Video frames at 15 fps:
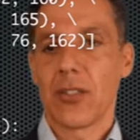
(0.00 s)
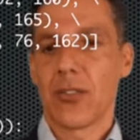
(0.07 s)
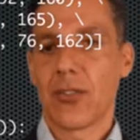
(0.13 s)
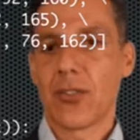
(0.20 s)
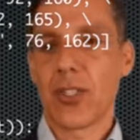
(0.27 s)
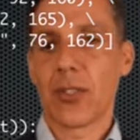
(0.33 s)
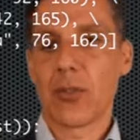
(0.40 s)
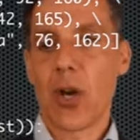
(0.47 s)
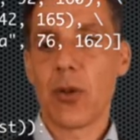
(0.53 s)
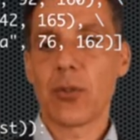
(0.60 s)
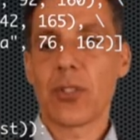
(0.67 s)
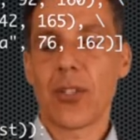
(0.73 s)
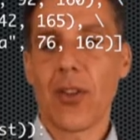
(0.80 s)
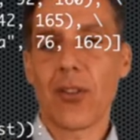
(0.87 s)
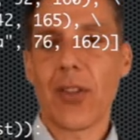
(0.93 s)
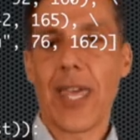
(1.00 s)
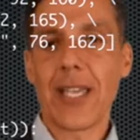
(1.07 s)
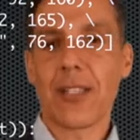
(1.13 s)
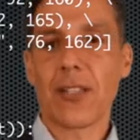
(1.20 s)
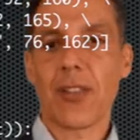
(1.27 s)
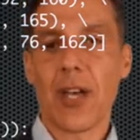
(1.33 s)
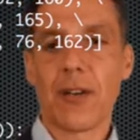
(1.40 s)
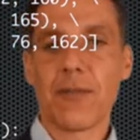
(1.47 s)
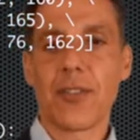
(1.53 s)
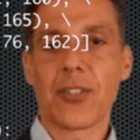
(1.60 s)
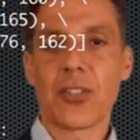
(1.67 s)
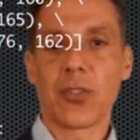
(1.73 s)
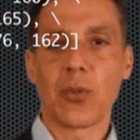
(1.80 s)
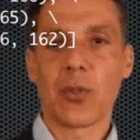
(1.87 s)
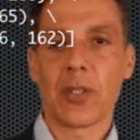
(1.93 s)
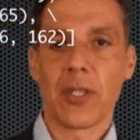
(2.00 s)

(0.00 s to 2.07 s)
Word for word: 0 to the length of the student